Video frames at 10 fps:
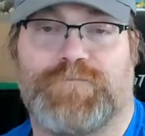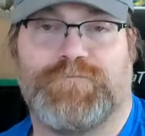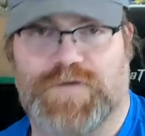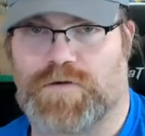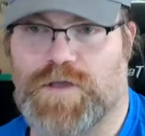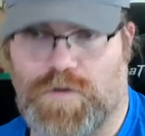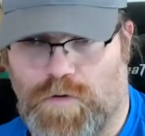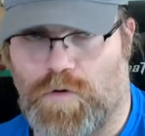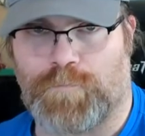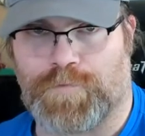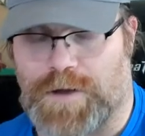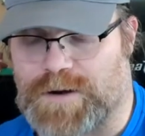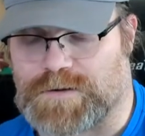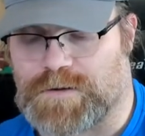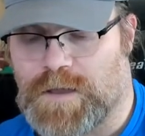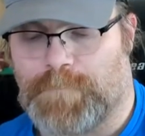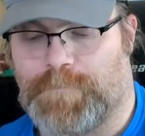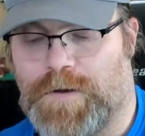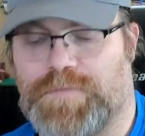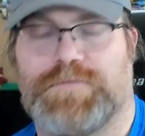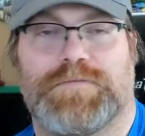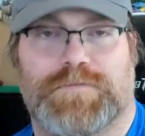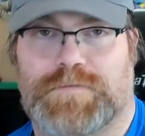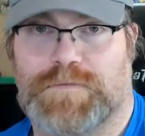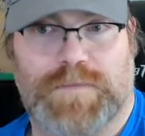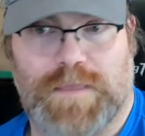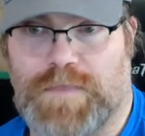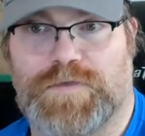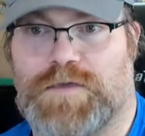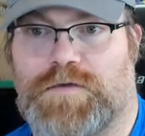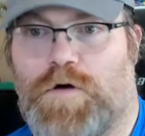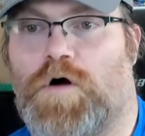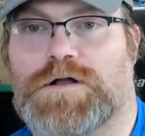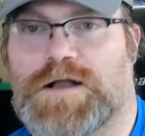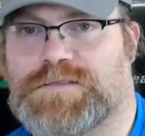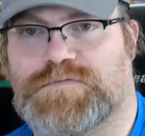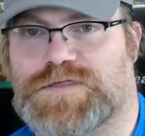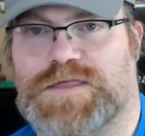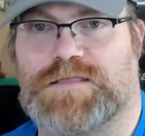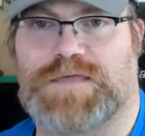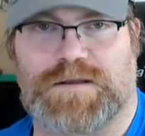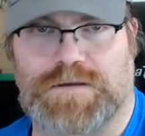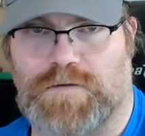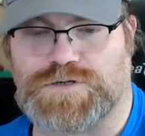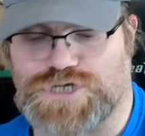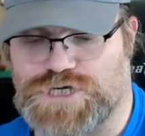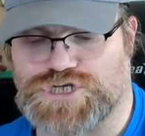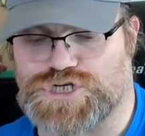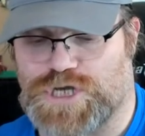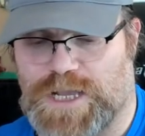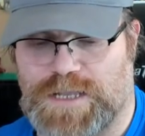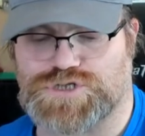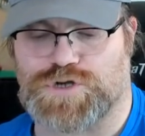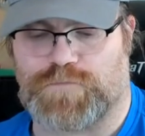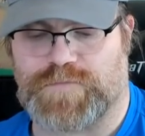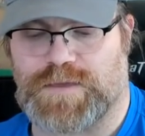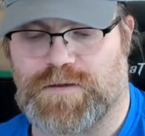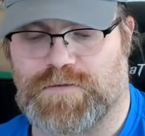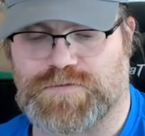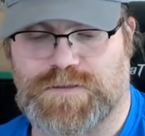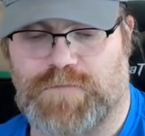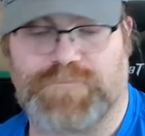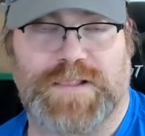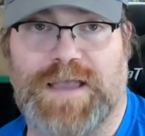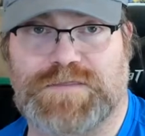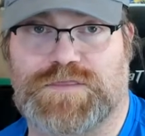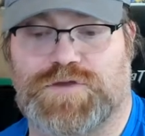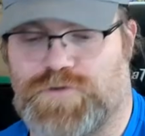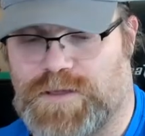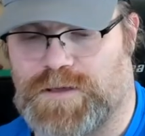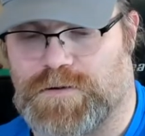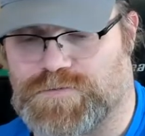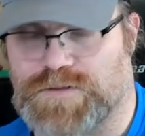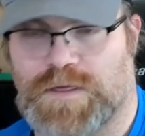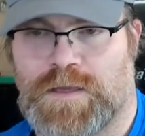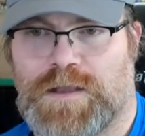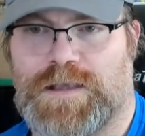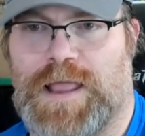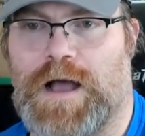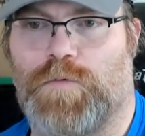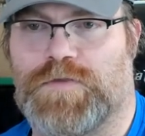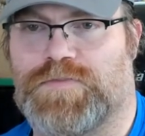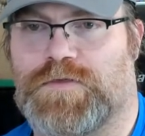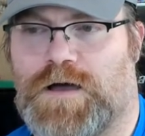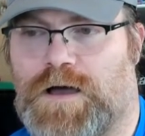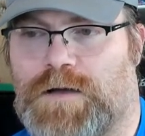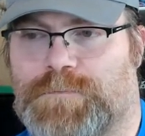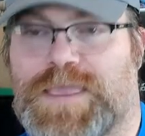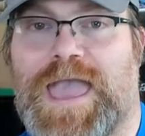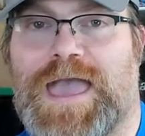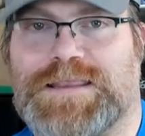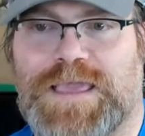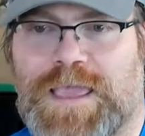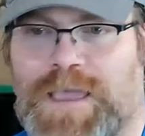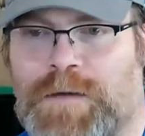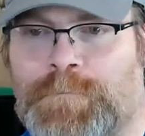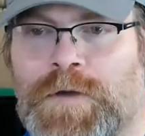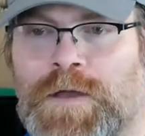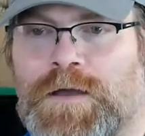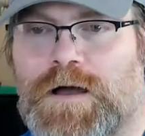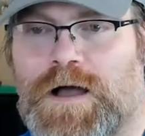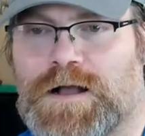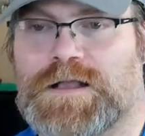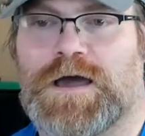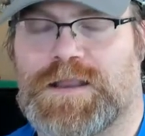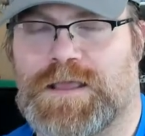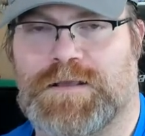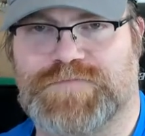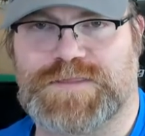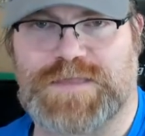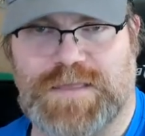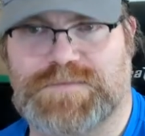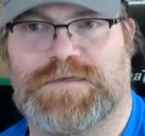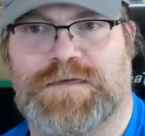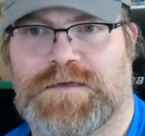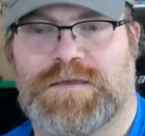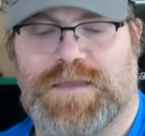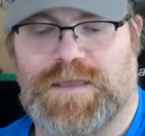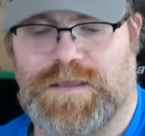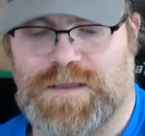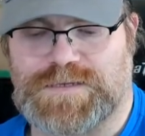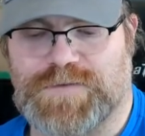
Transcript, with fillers: a very old product, but the, all kinds of stent technology has changed over the years, over the last 30 years. Now with uh, CAD CAM uh, cutting of stents in, in,